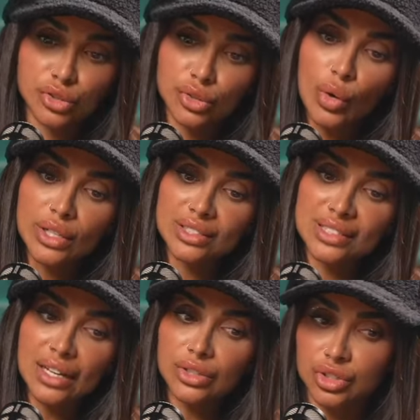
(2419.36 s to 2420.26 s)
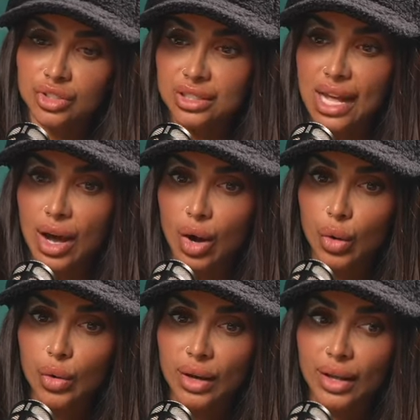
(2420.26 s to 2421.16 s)
so intelligent
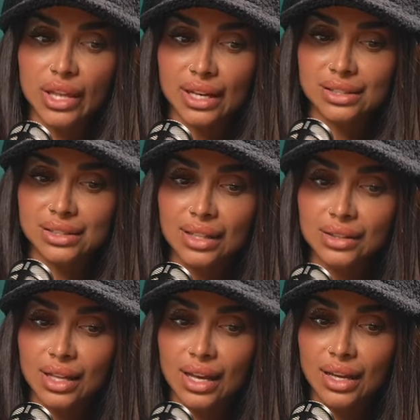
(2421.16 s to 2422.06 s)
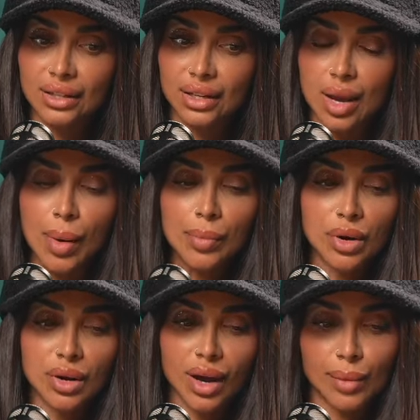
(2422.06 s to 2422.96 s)
now, to the extent that I
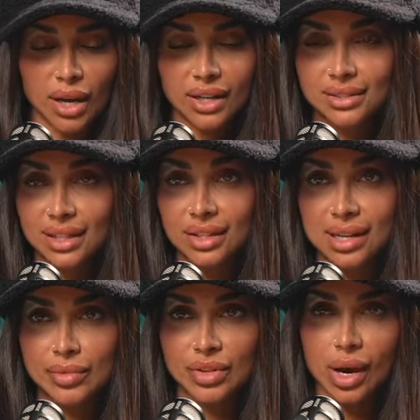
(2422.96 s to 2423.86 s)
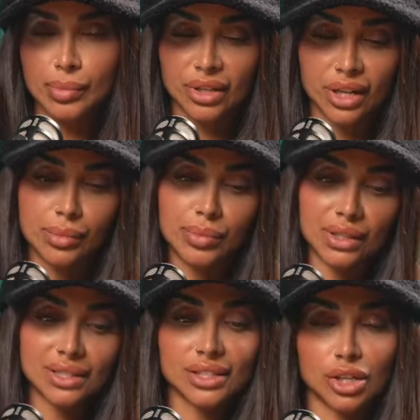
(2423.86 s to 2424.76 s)
remember, I'm not going to say the name of the company,
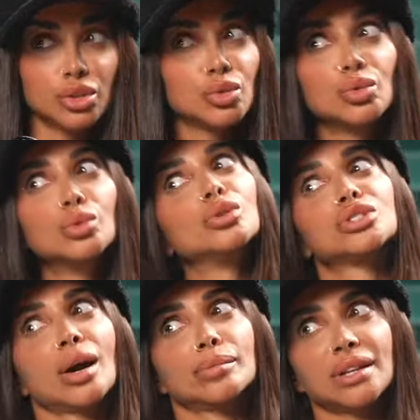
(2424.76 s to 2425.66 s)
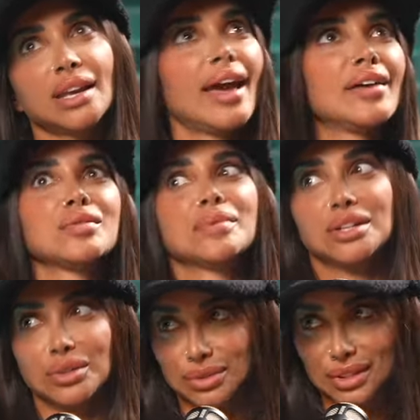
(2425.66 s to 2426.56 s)
but it's a huge company.
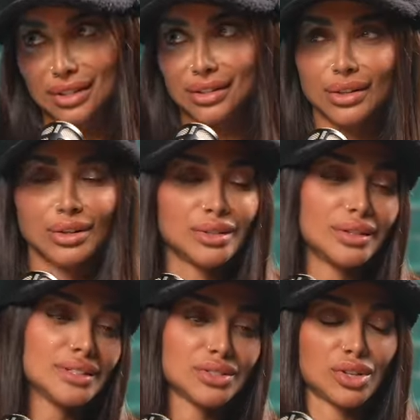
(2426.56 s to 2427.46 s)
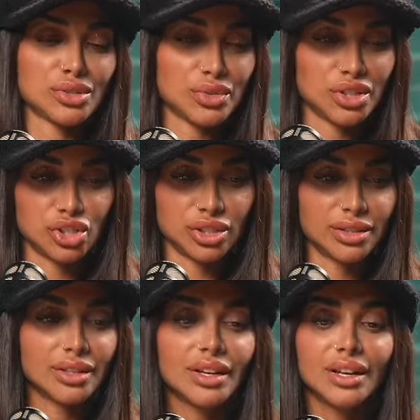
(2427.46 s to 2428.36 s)
Everybody knows it, you know, starts with a G.